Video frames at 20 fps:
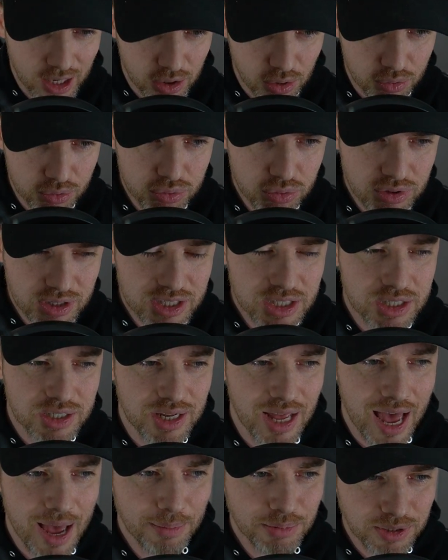And go through the
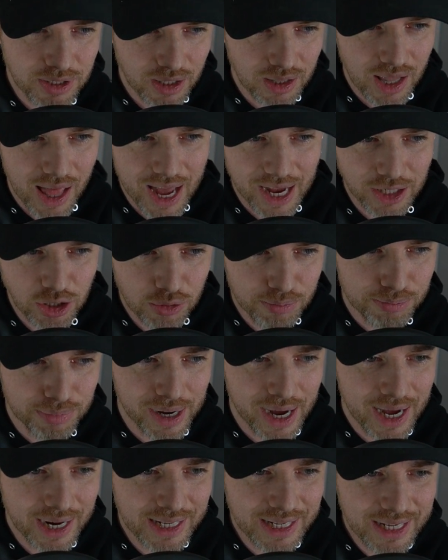steps, align your
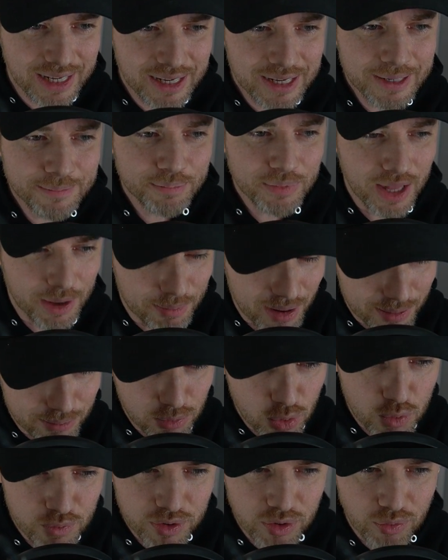body. Am I
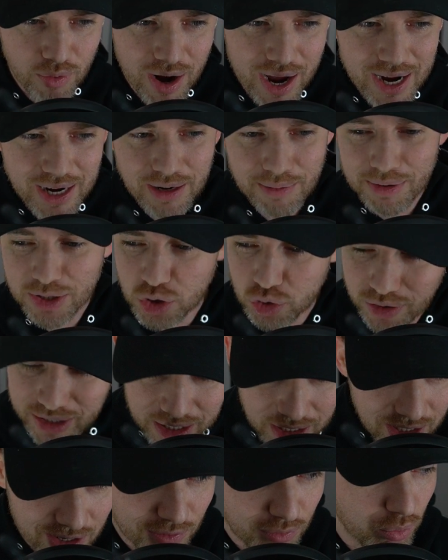moving right? Am I
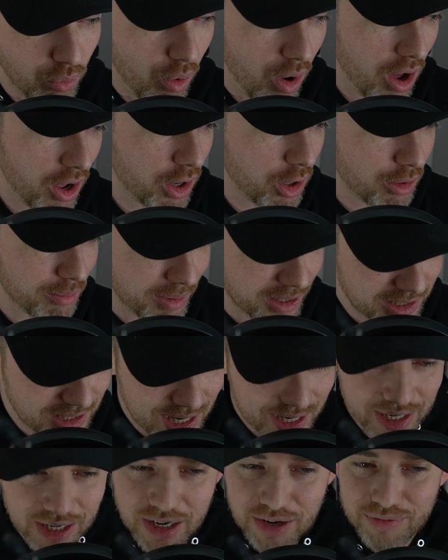drinking enough water? Am I
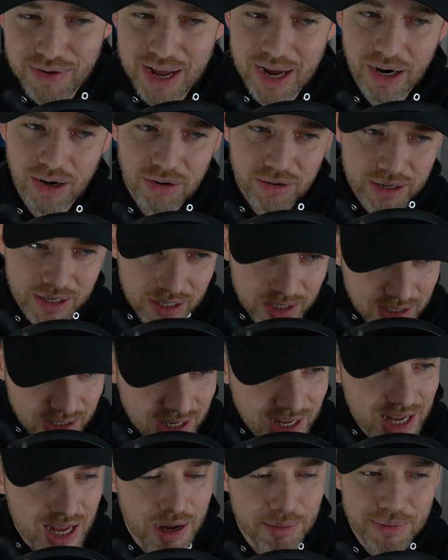taking enough air in?
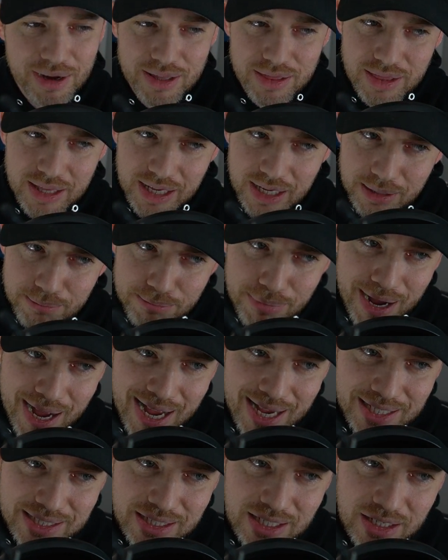Am I thinking
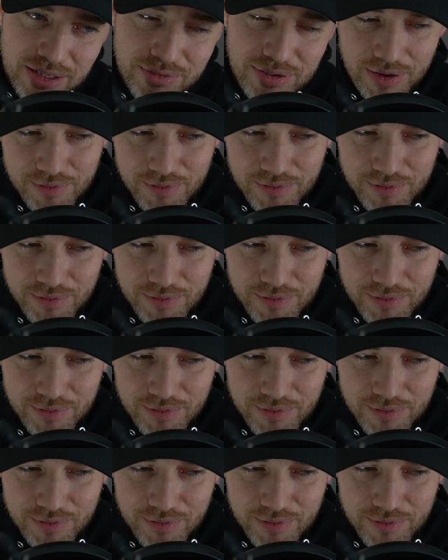positive?